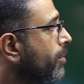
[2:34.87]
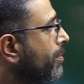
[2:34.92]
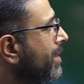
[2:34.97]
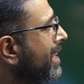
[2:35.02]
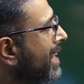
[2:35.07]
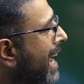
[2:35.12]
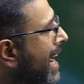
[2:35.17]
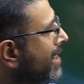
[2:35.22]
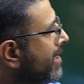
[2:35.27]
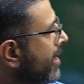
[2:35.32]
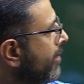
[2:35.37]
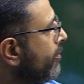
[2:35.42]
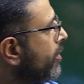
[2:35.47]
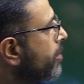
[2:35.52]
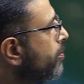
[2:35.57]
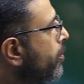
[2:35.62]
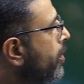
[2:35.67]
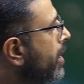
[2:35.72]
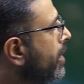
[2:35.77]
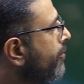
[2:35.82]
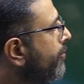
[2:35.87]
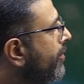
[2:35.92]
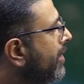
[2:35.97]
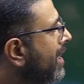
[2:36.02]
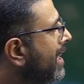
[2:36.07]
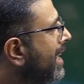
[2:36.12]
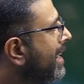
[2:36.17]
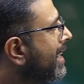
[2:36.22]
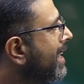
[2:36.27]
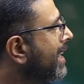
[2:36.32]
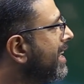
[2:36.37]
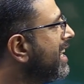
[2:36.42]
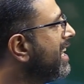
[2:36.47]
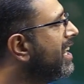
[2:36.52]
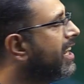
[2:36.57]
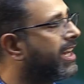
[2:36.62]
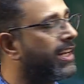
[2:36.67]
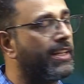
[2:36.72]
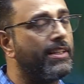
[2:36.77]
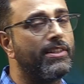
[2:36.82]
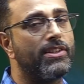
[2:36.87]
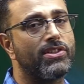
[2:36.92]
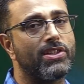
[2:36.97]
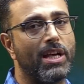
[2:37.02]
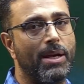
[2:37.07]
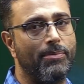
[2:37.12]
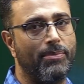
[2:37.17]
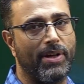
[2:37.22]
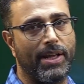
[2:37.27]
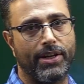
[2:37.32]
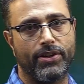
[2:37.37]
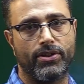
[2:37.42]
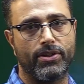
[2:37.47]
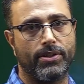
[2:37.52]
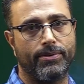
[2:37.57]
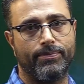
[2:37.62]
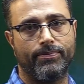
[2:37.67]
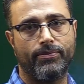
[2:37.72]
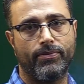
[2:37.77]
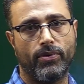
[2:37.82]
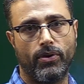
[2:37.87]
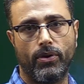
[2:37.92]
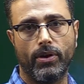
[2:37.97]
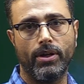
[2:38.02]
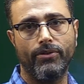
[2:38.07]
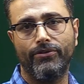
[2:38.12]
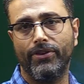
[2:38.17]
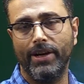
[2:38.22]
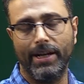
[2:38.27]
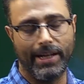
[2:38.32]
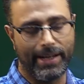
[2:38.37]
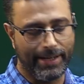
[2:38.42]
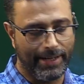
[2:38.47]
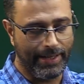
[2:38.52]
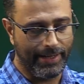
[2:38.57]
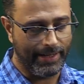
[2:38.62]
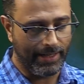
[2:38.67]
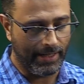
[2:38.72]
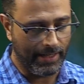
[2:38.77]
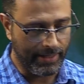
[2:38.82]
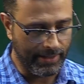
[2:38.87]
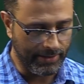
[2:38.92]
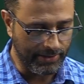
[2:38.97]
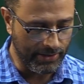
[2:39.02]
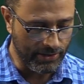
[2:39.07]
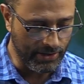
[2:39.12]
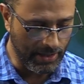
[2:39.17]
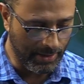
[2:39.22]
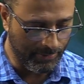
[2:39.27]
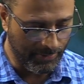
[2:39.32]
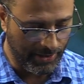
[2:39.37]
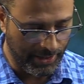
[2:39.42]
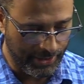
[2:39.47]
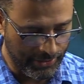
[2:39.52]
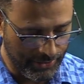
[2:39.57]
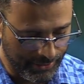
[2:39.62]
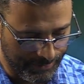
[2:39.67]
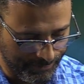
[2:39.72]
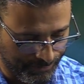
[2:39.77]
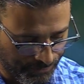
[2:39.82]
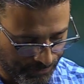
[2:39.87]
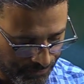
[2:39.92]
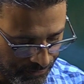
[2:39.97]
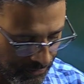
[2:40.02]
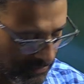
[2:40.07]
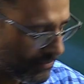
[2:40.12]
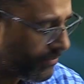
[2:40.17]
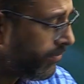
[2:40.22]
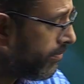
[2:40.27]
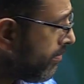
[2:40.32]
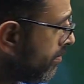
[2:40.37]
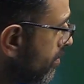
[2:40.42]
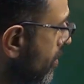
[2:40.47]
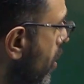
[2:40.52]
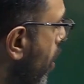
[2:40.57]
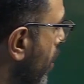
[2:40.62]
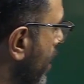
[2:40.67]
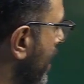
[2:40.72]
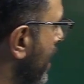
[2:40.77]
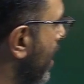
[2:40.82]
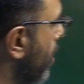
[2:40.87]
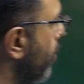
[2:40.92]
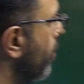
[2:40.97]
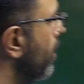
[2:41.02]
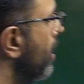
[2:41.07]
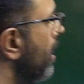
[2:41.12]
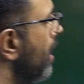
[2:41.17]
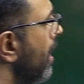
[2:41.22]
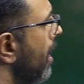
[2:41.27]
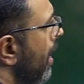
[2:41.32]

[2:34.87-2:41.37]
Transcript: would mean at every point, field and area are in the same direction. Okay, field and area are in the same direction. Okay, now,